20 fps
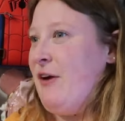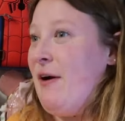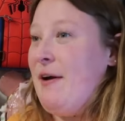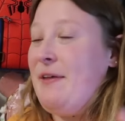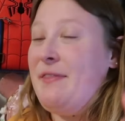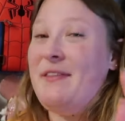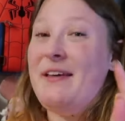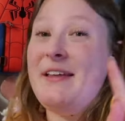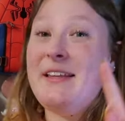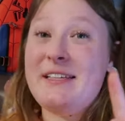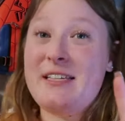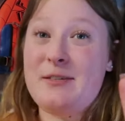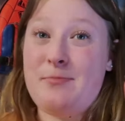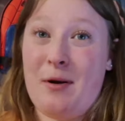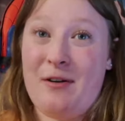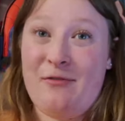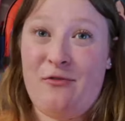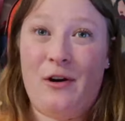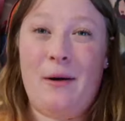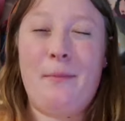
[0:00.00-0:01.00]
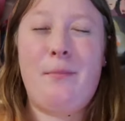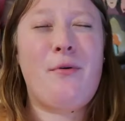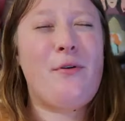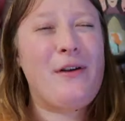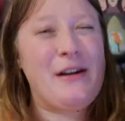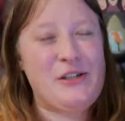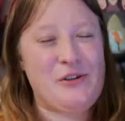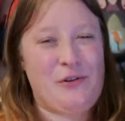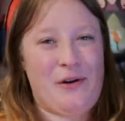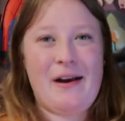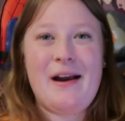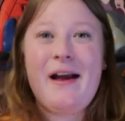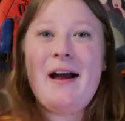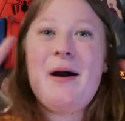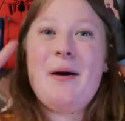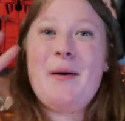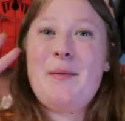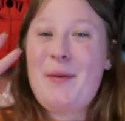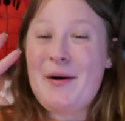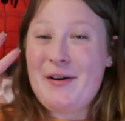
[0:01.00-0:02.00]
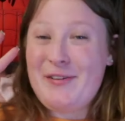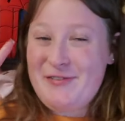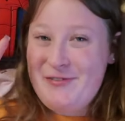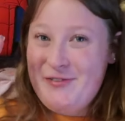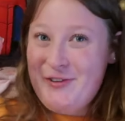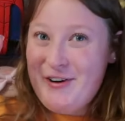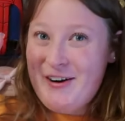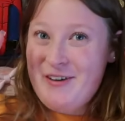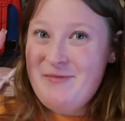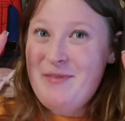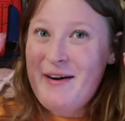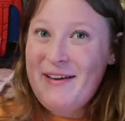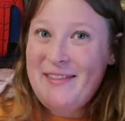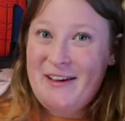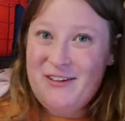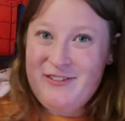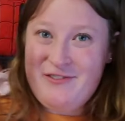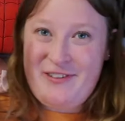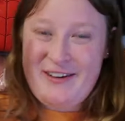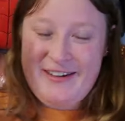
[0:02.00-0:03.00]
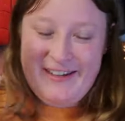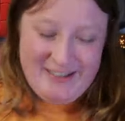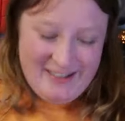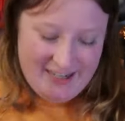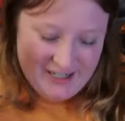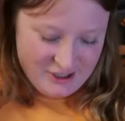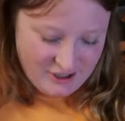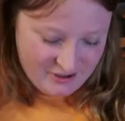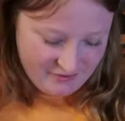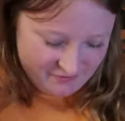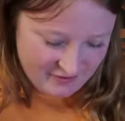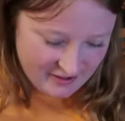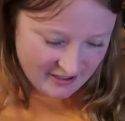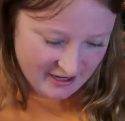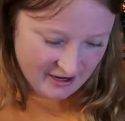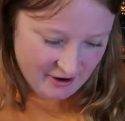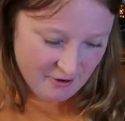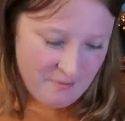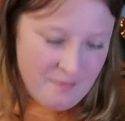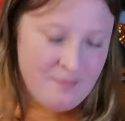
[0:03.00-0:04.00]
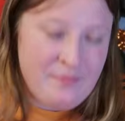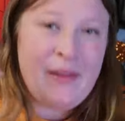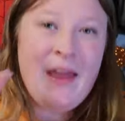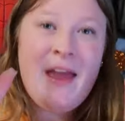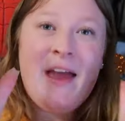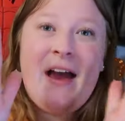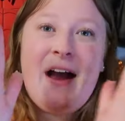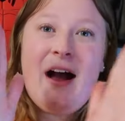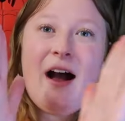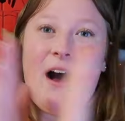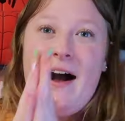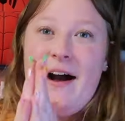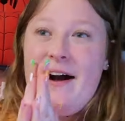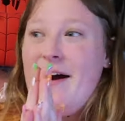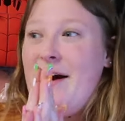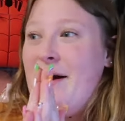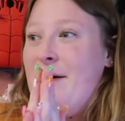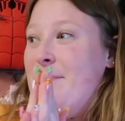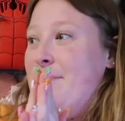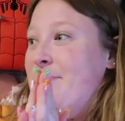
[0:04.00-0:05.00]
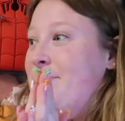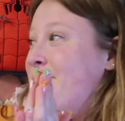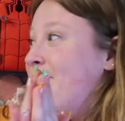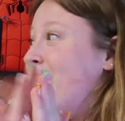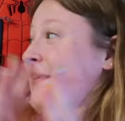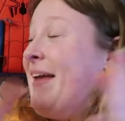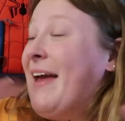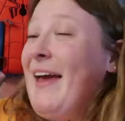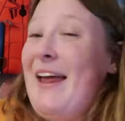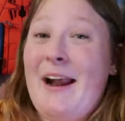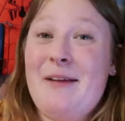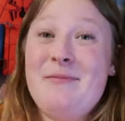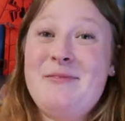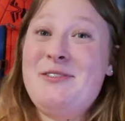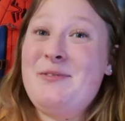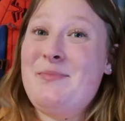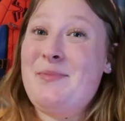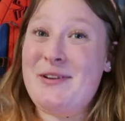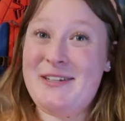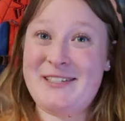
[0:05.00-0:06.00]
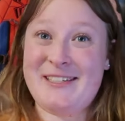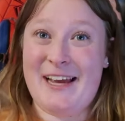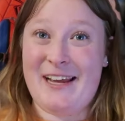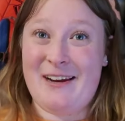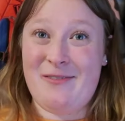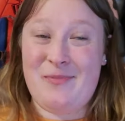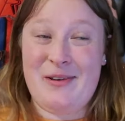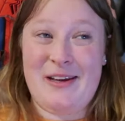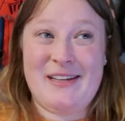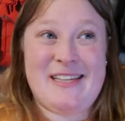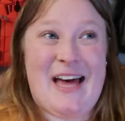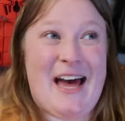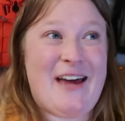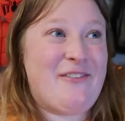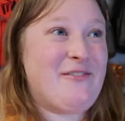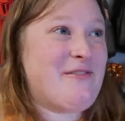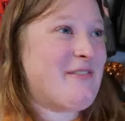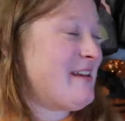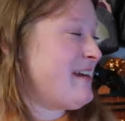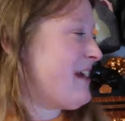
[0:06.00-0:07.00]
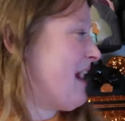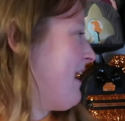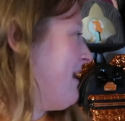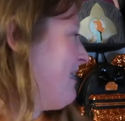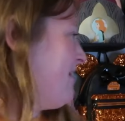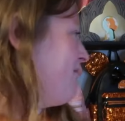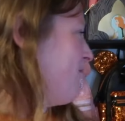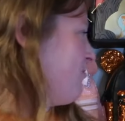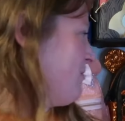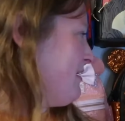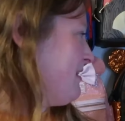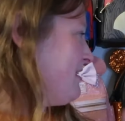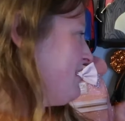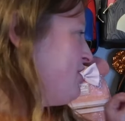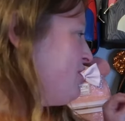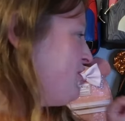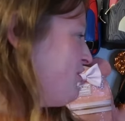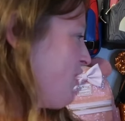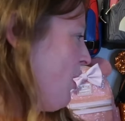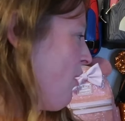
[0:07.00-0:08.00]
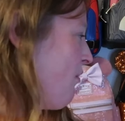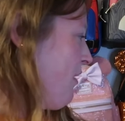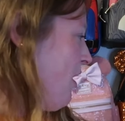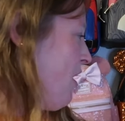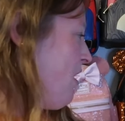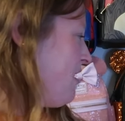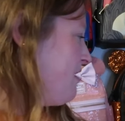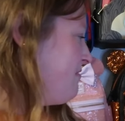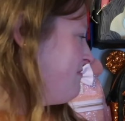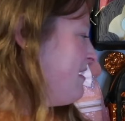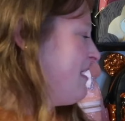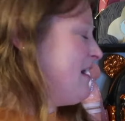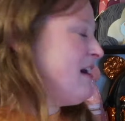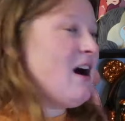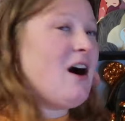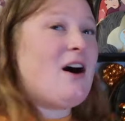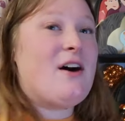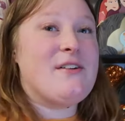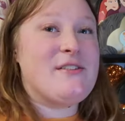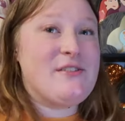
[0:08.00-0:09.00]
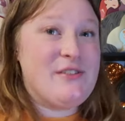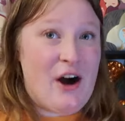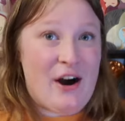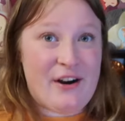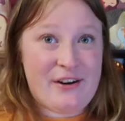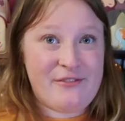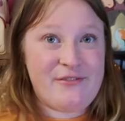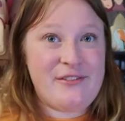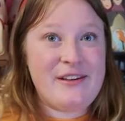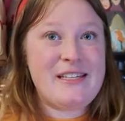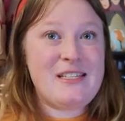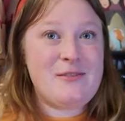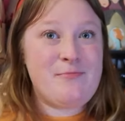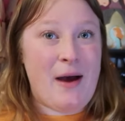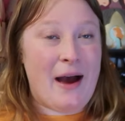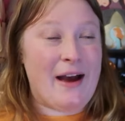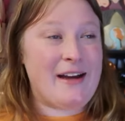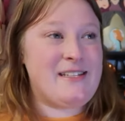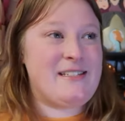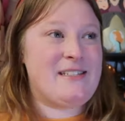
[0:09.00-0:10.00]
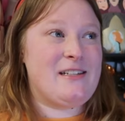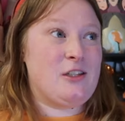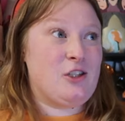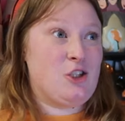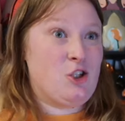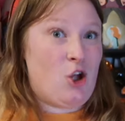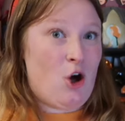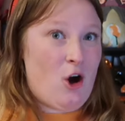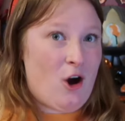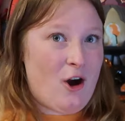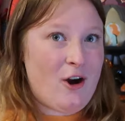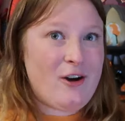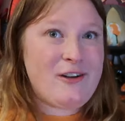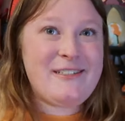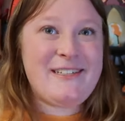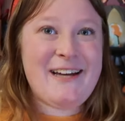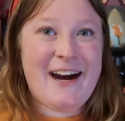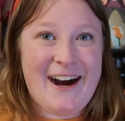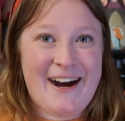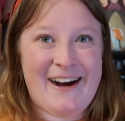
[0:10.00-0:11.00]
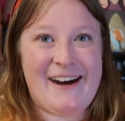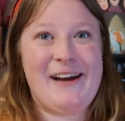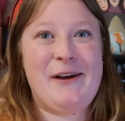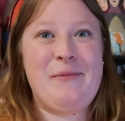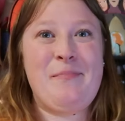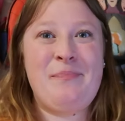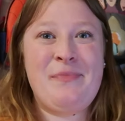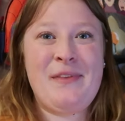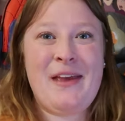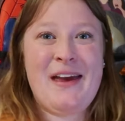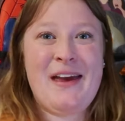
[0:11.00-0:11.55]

I think this is part four, I'm pretty sure. Part four of my Loungefly collection video. Um, and I'm super excited because I don't think I have really shown off a lot of these bags in a long time.